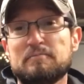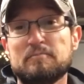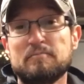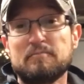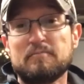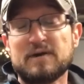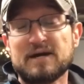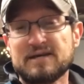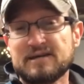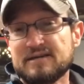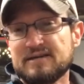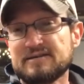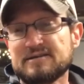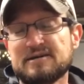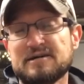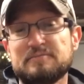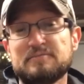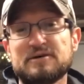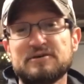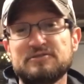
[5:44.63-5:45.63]
my
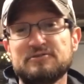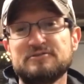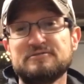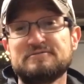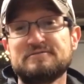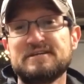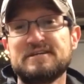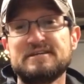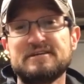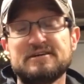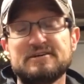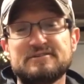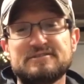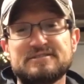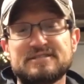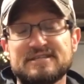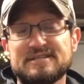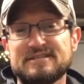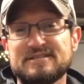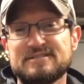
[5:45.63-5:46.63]
income on those
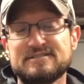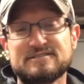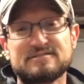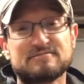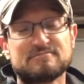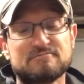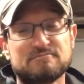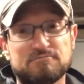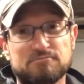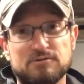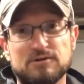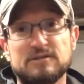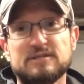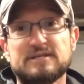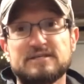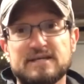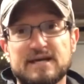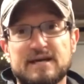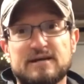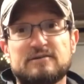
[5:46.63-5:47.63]
videos is
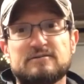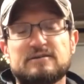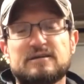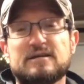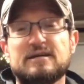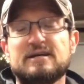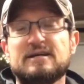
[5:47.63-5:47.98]
really down.